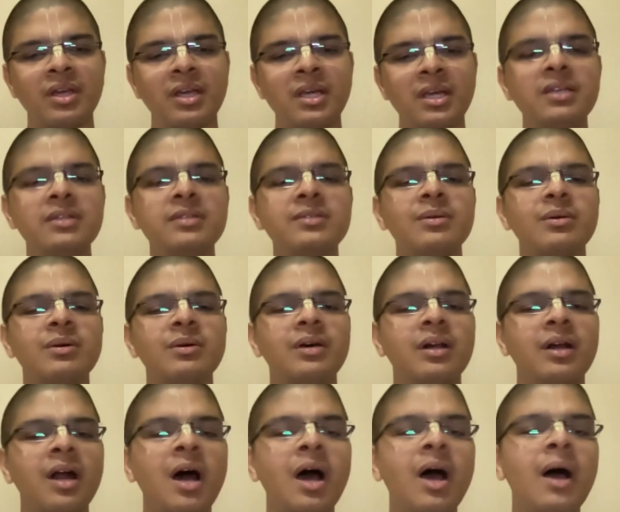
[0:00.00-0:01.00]
He is
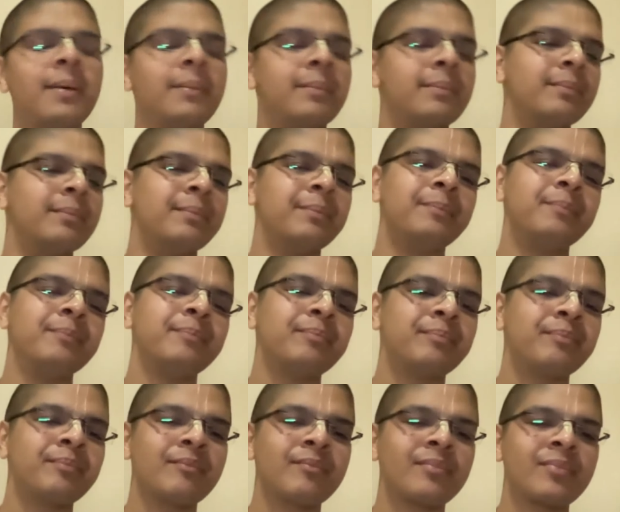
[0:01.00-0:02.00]
Ram.
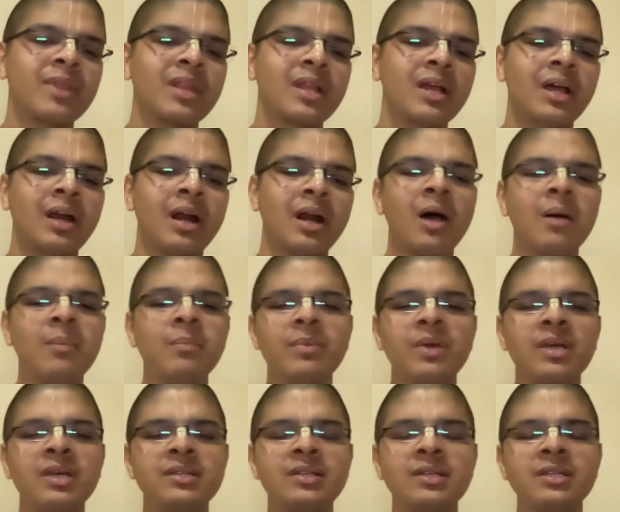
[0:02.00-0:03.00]
Ram
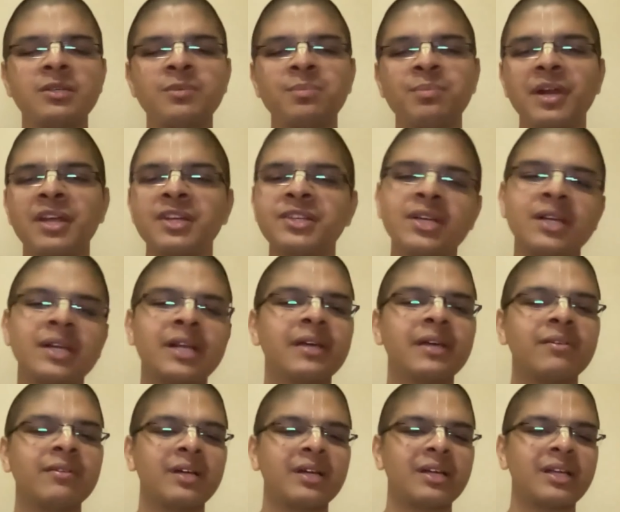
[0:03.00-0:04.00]
means is pleasure
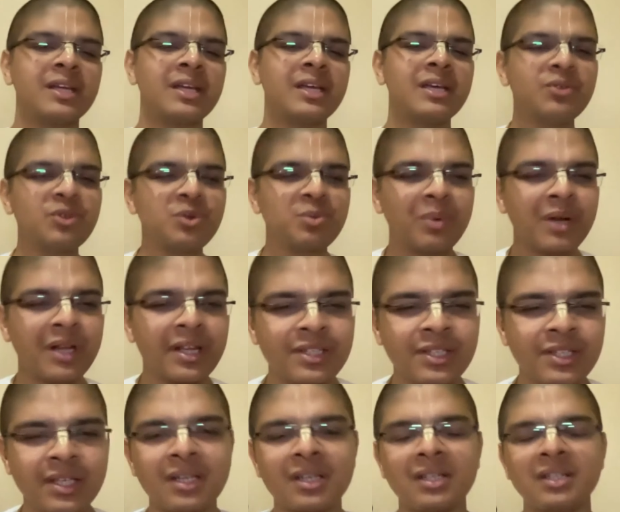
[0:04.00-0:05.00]
giver. He gives
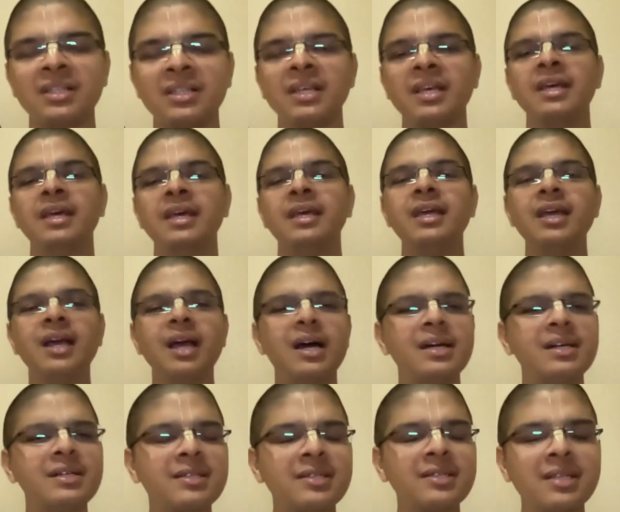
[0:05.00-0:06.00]
pleasure. He
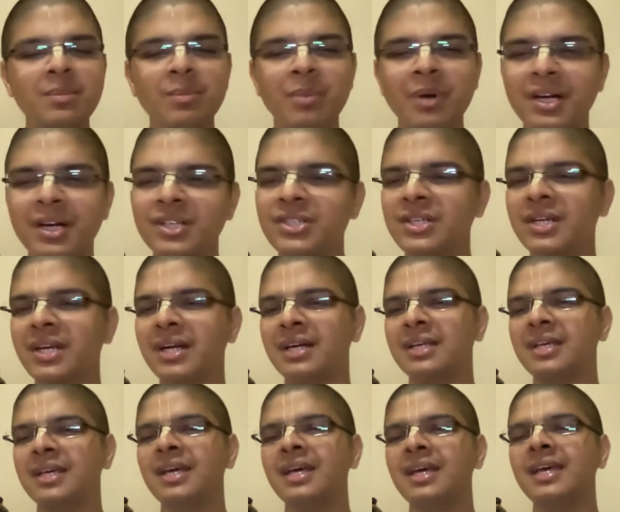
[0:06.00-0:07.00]
can't see
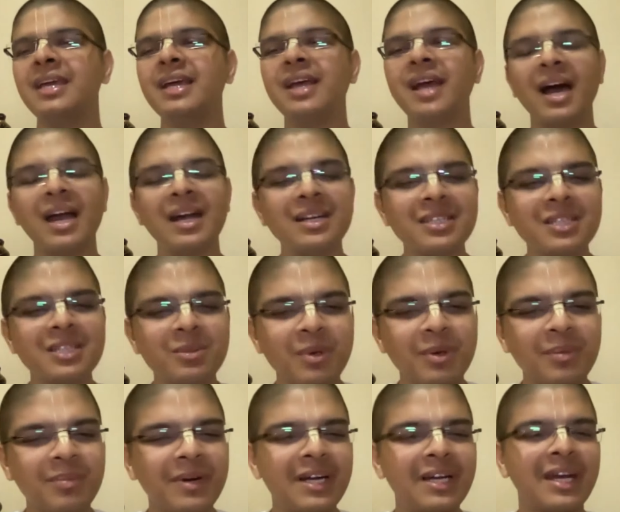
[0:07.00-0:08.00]
bloodshed. He can't see
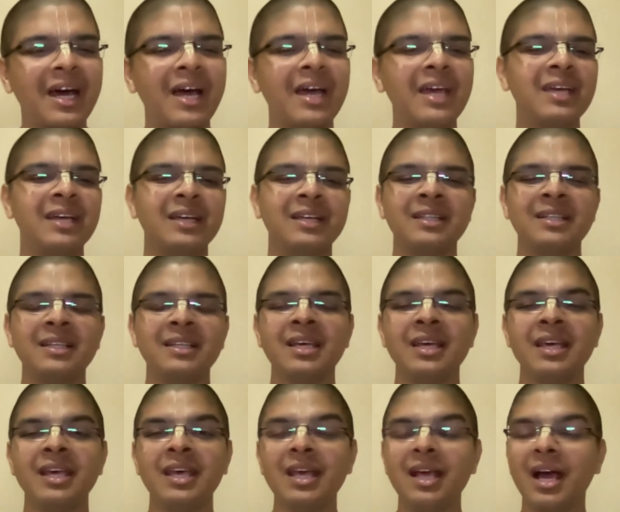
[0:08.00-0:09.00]
people dying.
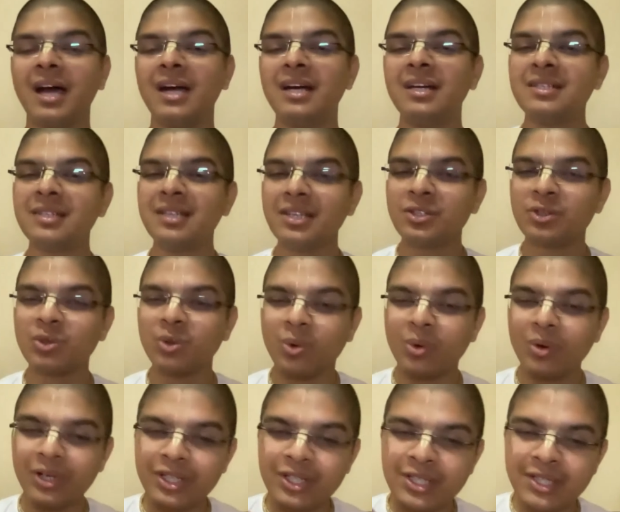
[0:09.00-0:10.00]
He can't see his
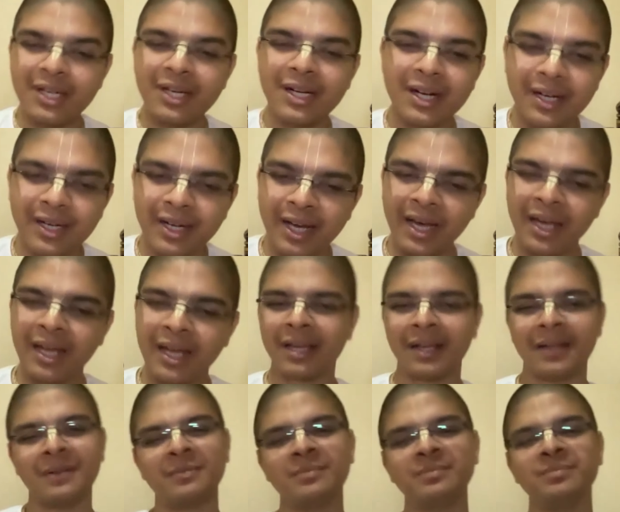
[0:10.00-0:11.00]
own children
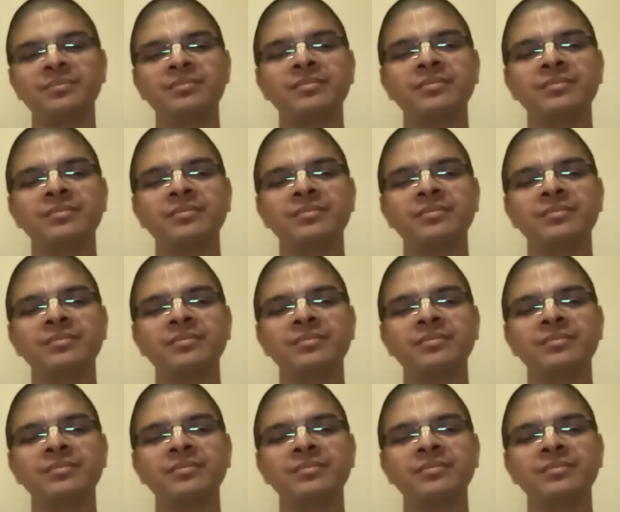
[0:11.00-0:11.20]
dying.